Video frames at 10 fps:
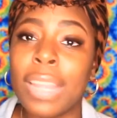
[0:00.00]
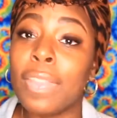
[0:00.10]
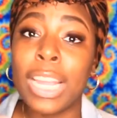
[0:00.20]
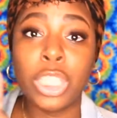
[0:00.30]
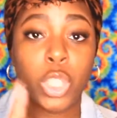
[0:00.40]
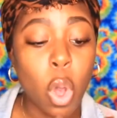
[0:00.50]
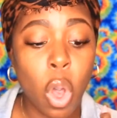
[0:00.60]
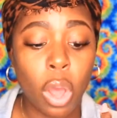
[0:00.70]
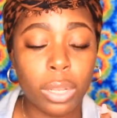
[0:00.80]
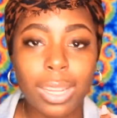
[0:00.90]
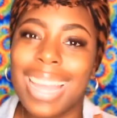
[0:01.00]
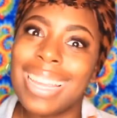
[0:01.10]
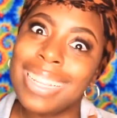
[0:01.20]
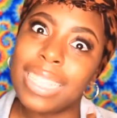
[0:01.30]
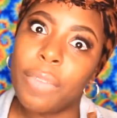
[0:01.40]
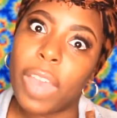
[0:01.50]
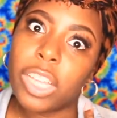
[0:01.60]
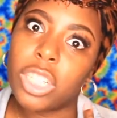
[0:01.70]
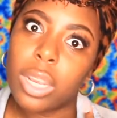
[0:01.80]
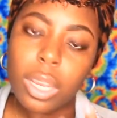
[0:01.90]
things called a yeast
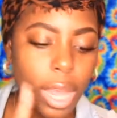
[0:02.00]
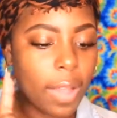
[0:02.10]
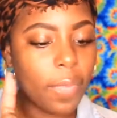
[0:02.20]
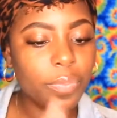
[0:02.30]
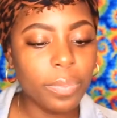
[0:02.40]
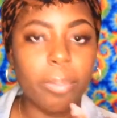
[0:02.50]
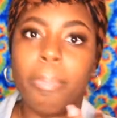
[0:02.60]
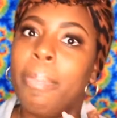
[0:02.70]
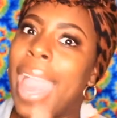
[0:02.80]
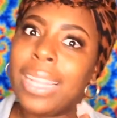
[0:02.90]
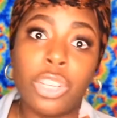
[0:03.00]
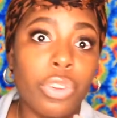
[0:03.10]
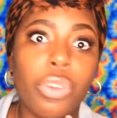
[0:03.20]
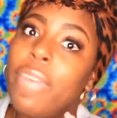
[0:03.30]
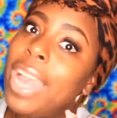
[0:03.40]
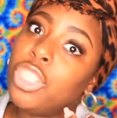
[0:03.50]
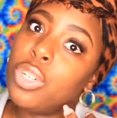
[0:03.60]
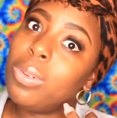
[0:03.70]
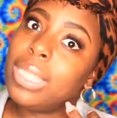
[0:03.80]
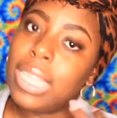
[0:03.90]
infection bacterial
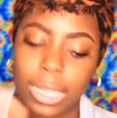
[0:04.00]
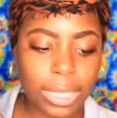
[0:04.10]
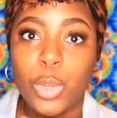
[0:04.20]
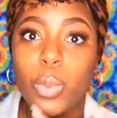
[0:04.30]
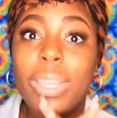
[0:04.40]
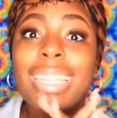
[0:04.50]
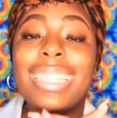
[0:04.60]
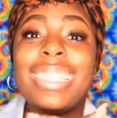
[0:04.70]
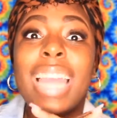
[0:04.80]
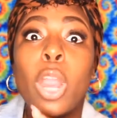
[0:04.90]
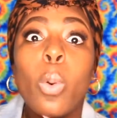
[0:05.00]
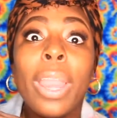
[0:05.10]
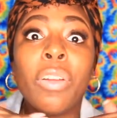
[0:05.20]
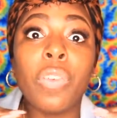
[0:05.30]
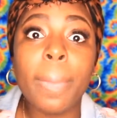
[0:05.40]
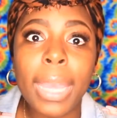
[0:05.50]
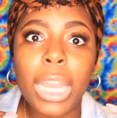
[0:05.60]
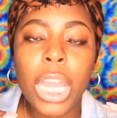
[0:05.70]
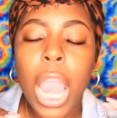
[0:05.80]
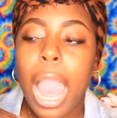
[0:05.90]
vaginosis. So we need to stay away from it.
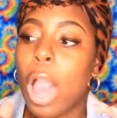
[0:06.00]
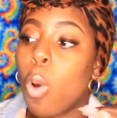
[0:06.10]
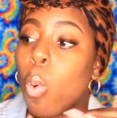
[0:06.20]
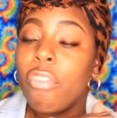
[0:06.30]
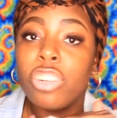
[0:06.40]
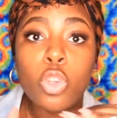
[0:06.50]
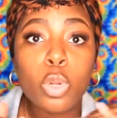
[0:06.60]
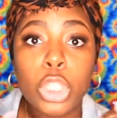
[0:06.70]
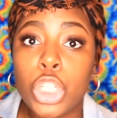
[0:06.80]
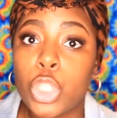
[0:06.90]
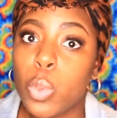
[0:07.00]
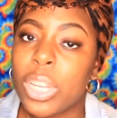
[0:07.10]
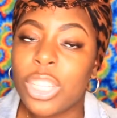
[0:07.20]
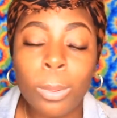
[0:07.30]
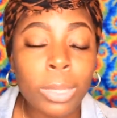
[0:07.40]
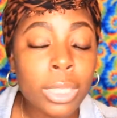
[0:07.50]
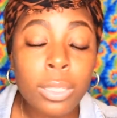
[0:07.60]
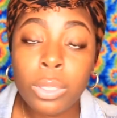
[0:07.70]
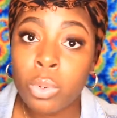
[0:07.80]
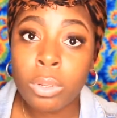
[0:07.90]
Whoever told you to do it, don't listen
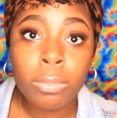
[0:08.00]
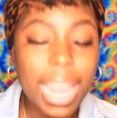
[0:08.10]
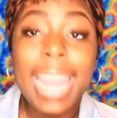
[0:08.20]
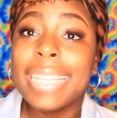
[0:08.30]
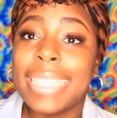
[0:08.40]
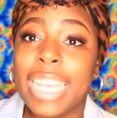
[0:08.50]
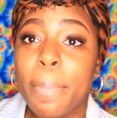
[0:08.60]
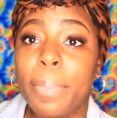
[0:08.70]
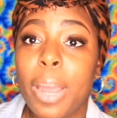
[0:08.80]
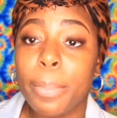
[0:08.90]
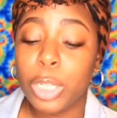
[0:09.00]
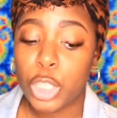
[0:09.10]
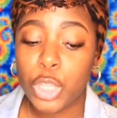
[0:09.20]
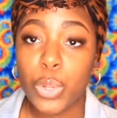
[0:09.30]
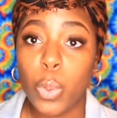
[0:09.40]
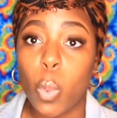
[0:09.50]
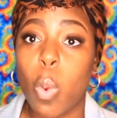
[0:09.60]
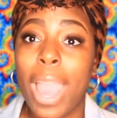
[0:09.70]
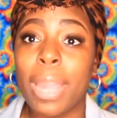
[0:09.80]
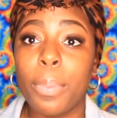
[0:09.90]
to them. Tip number two,
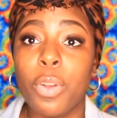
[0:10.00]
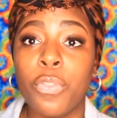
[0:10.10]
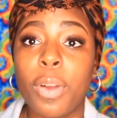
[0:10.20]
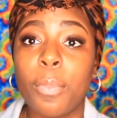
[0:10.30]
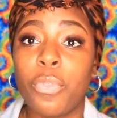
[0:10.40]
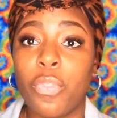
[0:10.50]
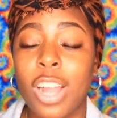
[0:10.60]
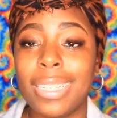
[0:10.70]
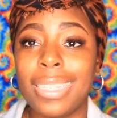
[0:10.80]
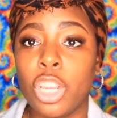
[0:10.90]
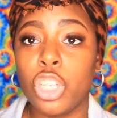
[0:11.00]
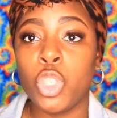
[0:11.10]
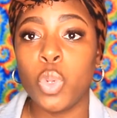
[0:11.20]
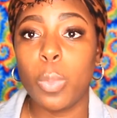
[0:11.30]
wipe from front to